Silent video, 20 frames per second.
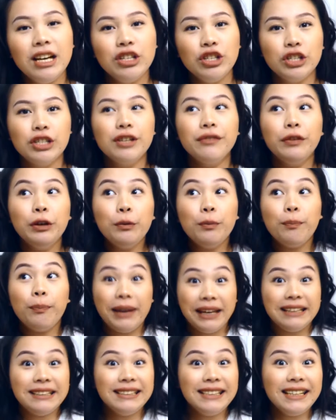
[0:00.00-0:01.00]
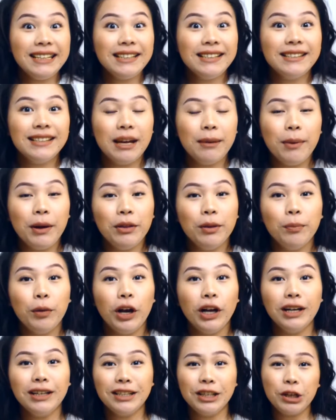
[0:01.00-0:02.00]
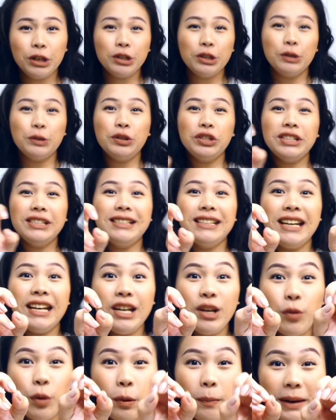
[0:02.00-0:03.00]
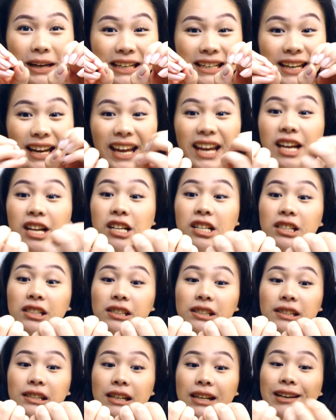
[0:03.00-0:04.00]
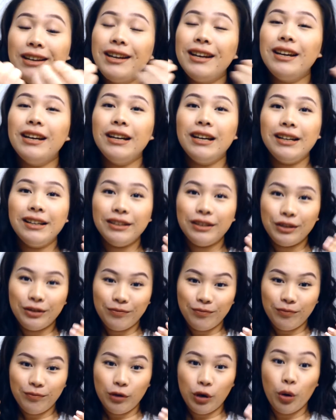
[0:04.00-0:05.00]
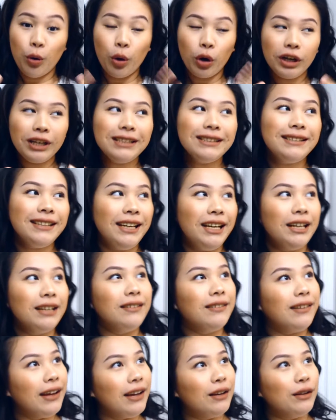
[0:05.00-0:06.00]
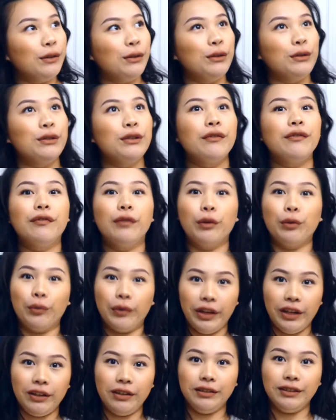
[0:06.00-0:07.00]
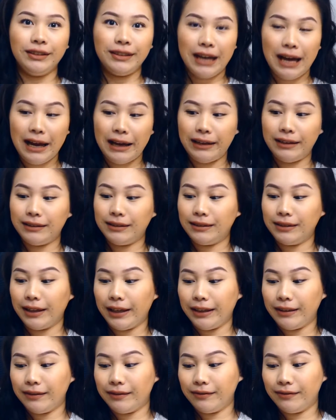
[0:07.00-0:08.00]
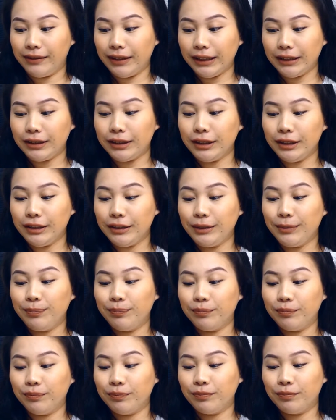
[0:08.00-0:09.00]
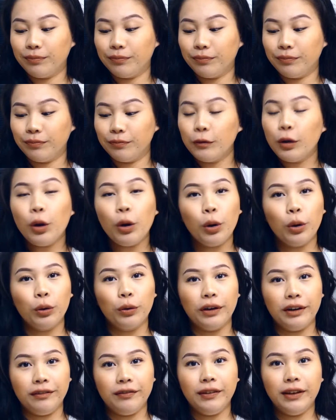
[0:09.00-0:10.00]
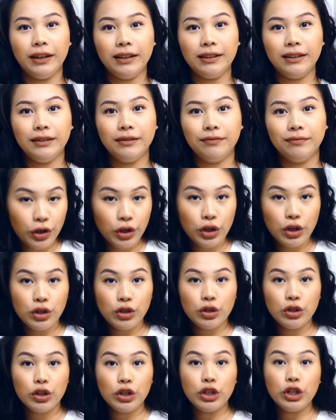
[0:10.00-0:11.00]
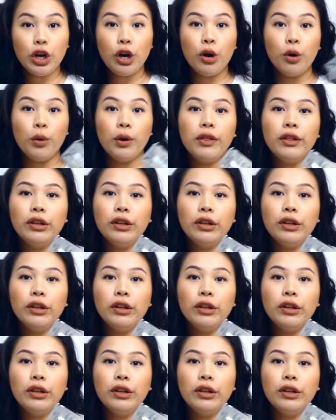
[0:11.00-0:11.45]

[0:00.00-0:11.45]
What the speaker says: just a few basics about the product and also just ignore my nails. Quarantine nails for reals, guys. Like, this is horrific. So